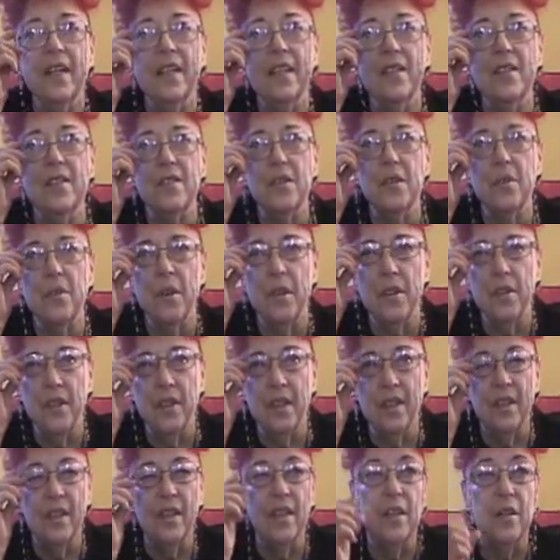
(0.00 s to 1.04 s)
And so I
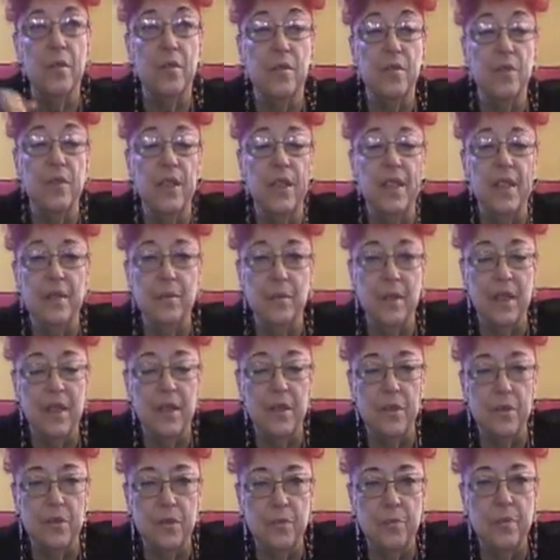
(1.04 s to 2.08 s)
think that I was fighting
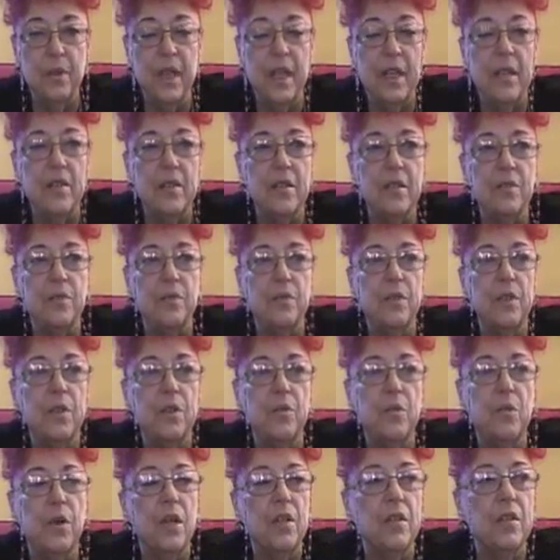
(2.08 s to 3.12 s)
my own battles for
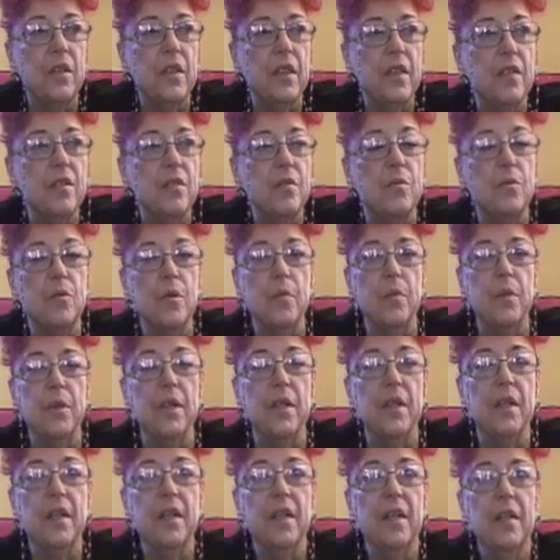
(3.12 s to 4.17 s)
equality as a
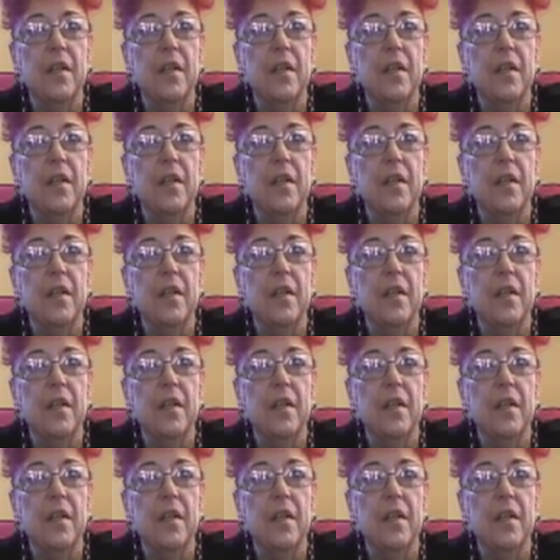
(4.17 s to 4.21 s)
woman